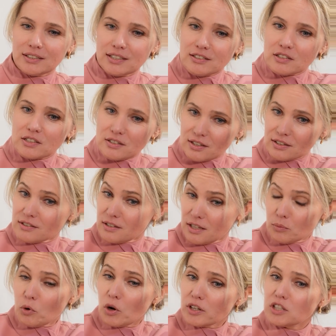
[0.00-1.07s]
this is the
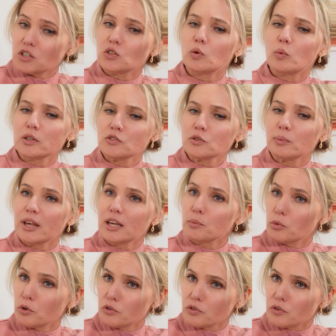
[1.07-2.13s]
sigmoid, and you don't want to make
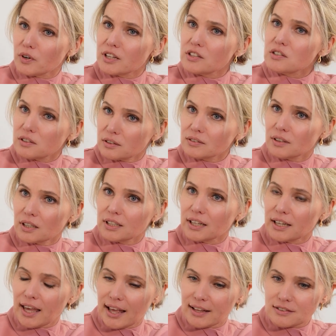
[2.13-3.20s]
a perforation in
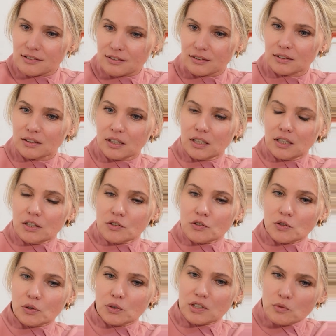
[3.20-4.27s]
a cancer.
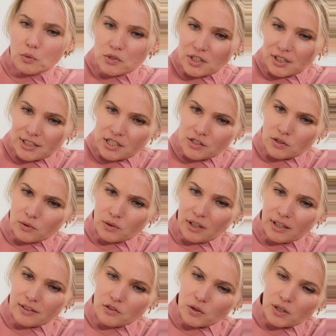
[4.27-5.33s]
So this was a lesion,
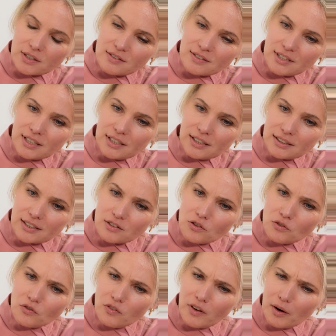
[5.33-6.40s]
as you can see, there's
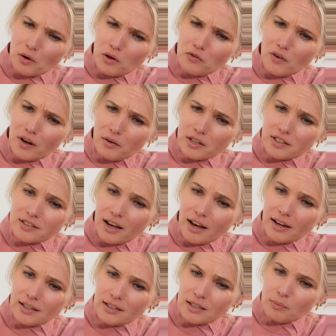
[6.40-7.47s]
a very, very
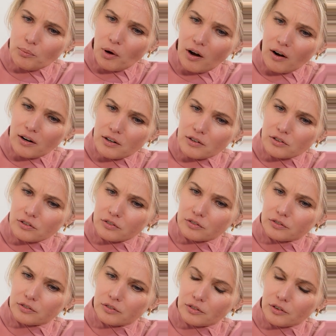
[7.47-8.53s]
tiny part
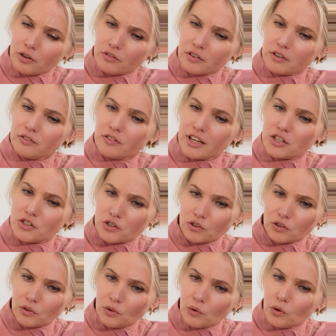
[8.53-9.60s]
of
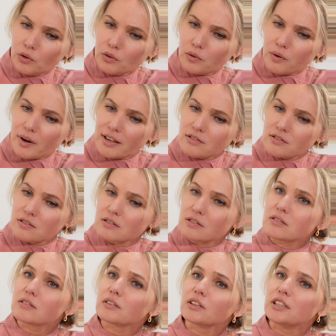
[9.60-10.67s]
invasion. All the
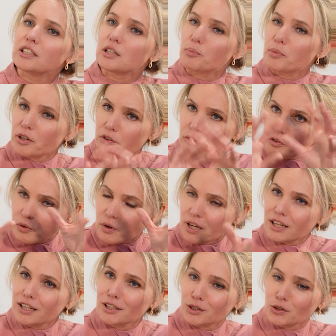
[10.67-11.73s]
rest in the
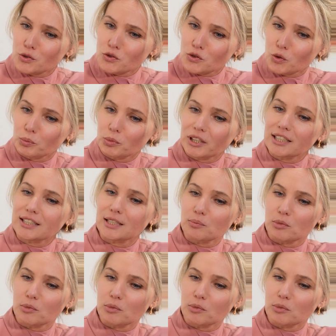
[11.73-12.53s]
periphery looks completely